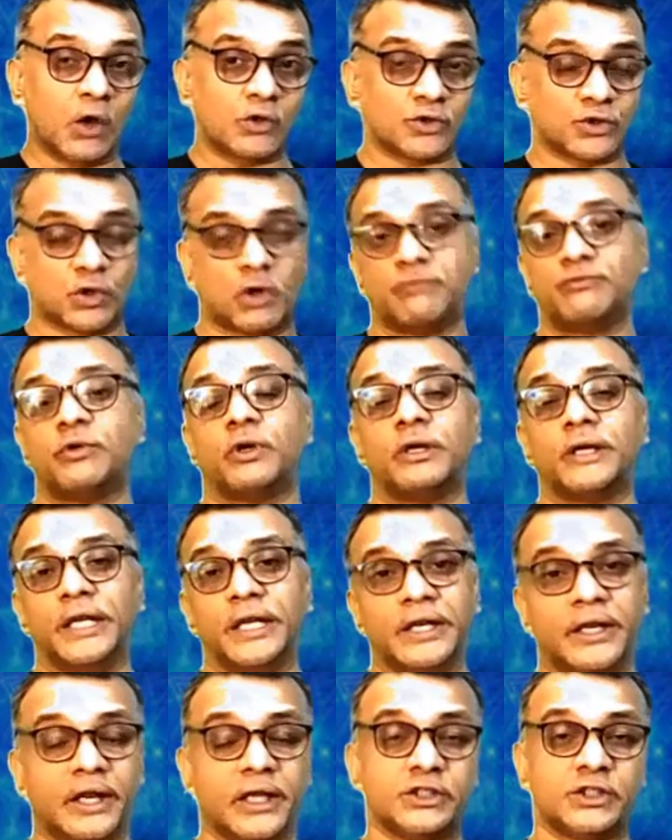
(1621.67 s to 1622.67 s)
house of your
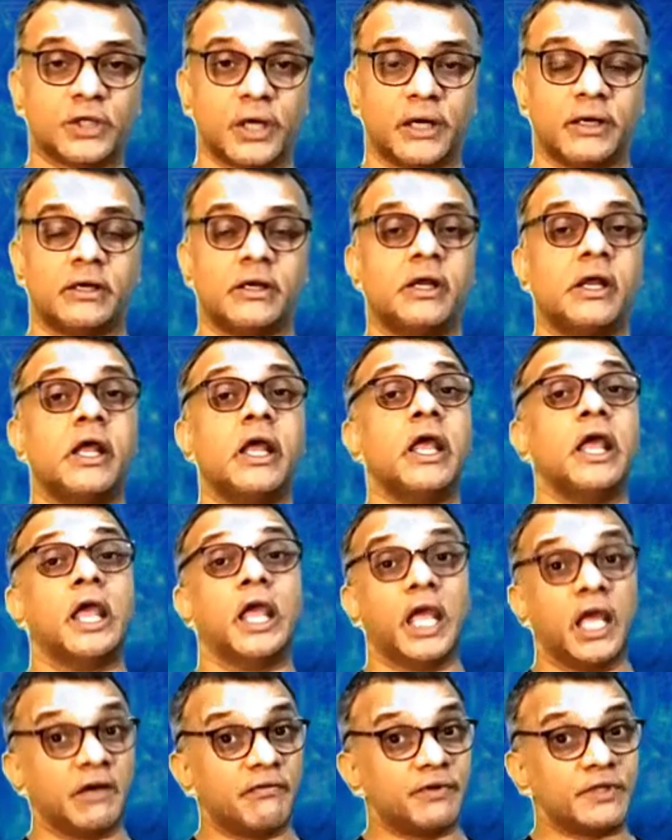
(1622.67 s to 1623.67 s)
D9 chart,
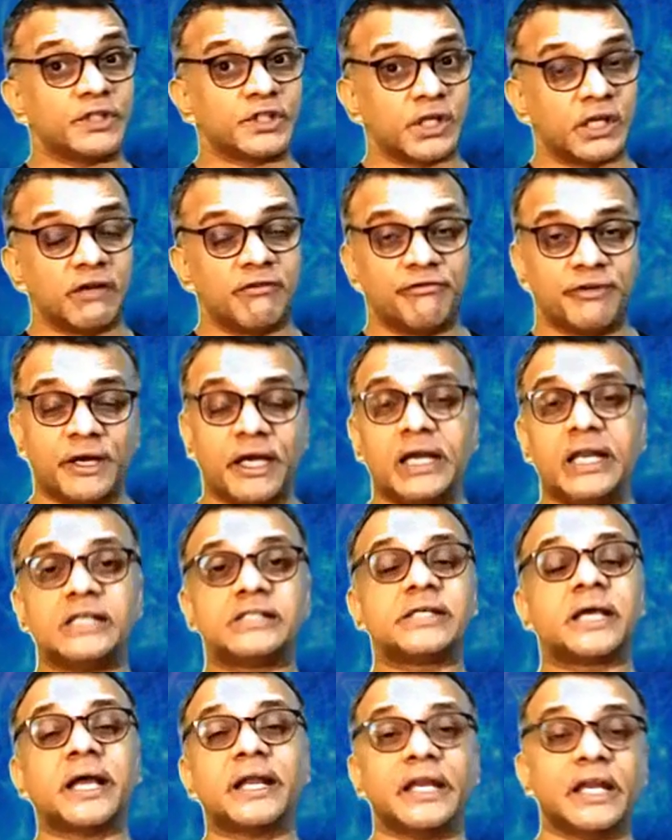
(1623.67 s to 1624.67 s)
if it's in a
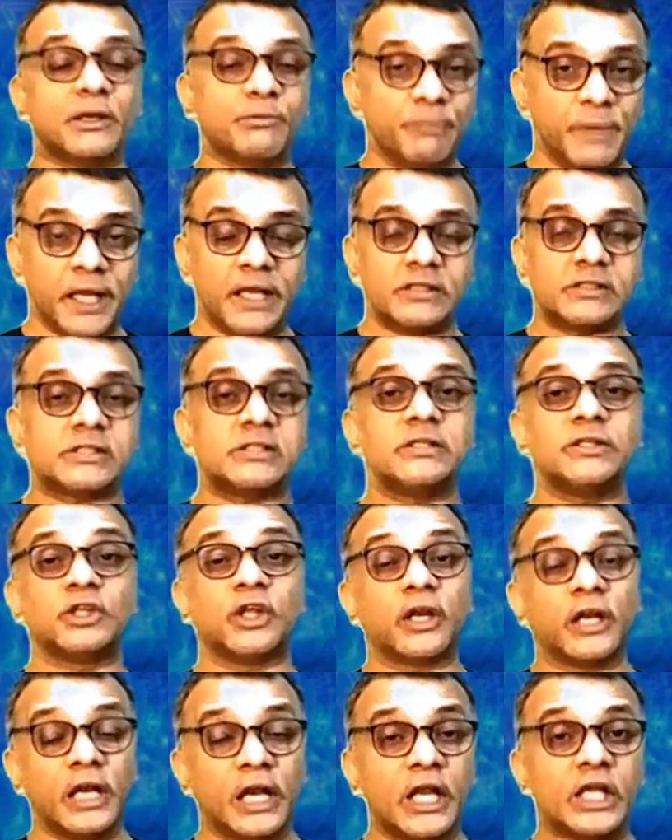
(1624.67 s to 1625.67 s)
friendly sign, it means
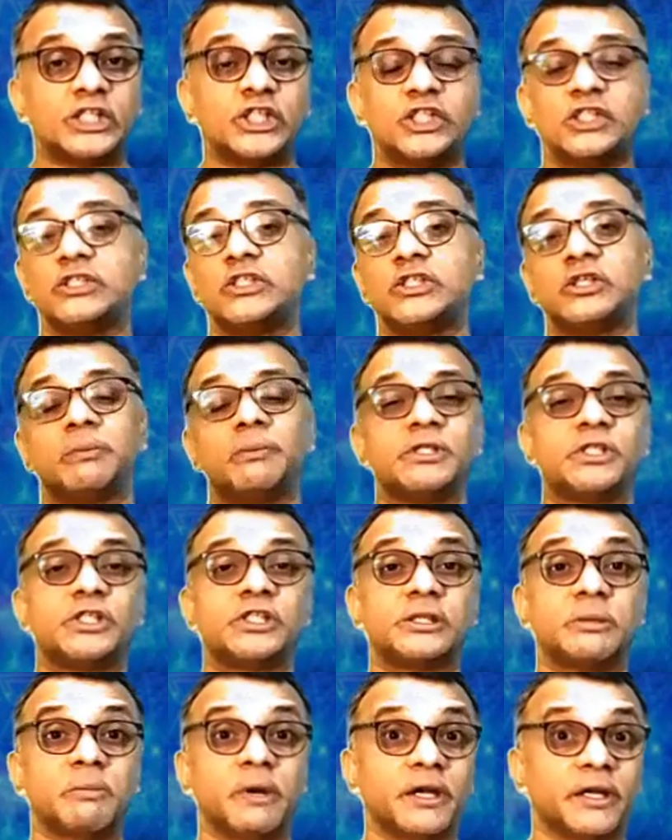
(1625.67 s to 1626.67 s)
the relationship
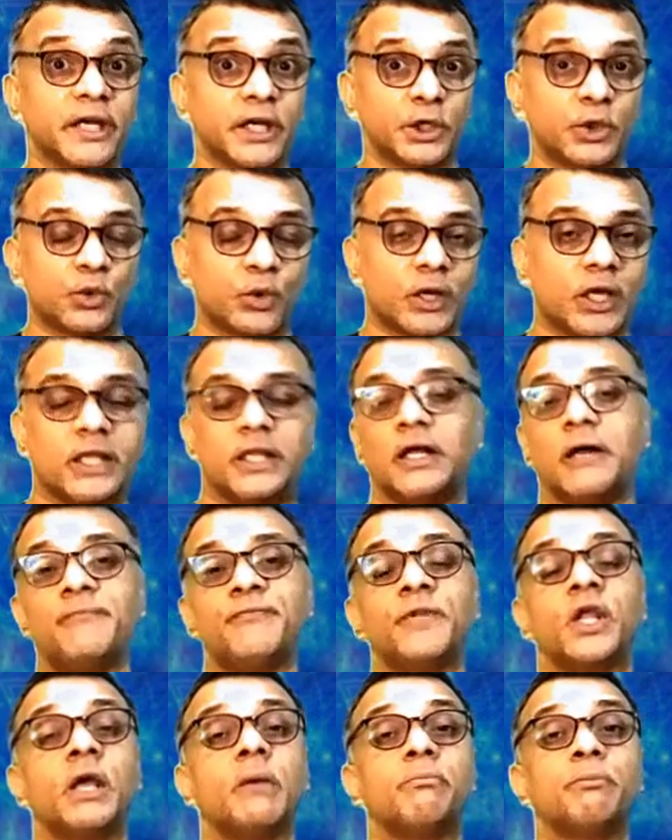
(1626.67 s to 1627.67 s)
is cemented
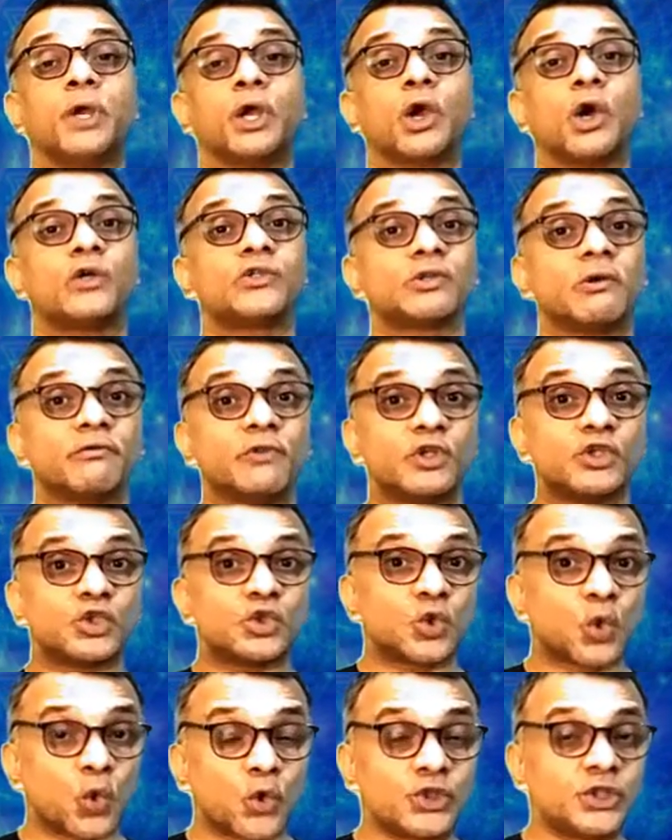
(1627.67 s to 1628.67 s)
together because of the
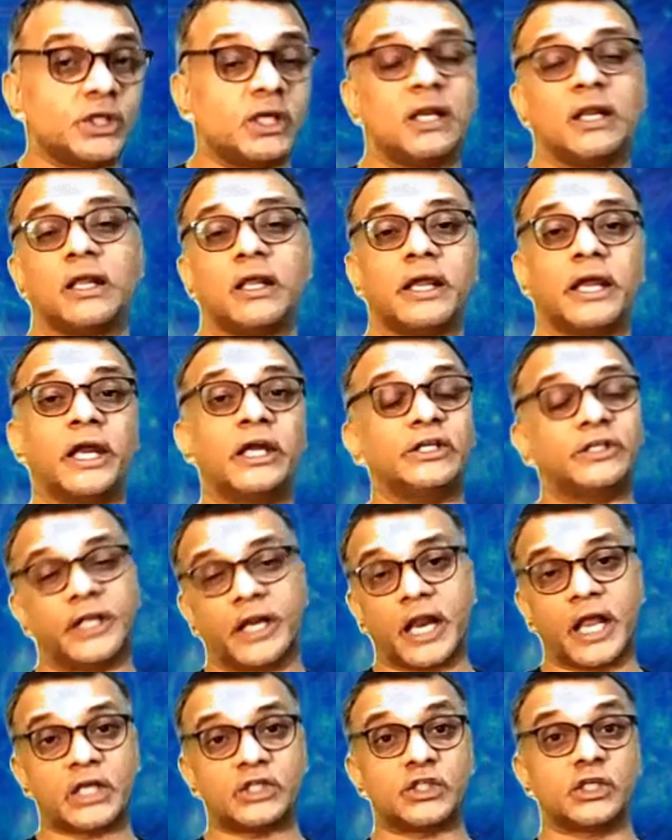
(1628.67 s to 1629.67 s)
social
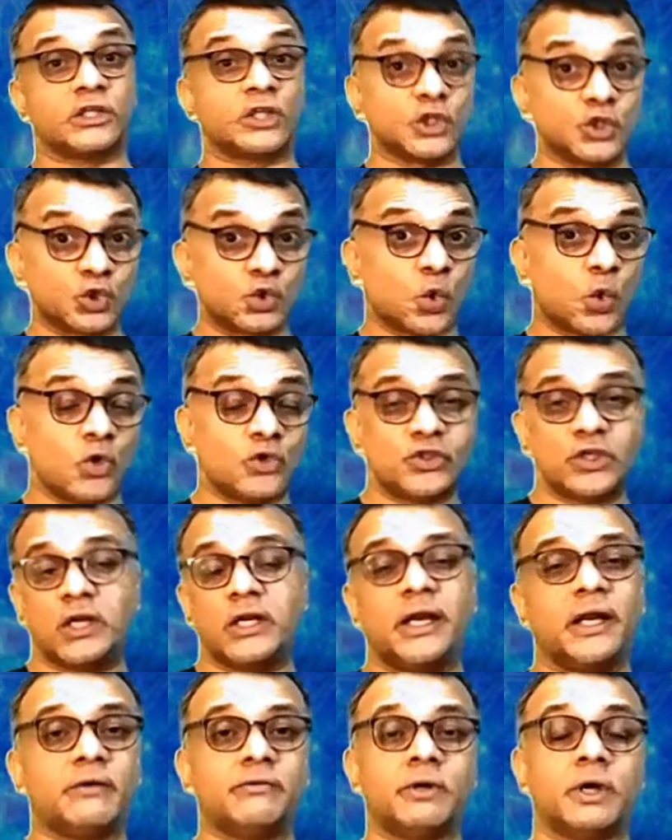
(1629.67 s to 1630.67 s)
interaction, the
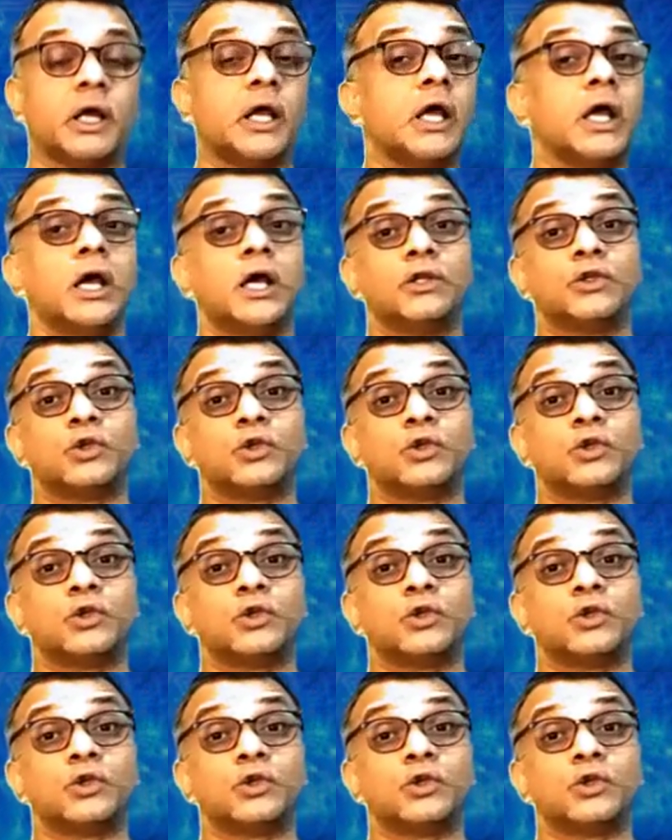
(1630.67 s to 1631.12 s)
social network.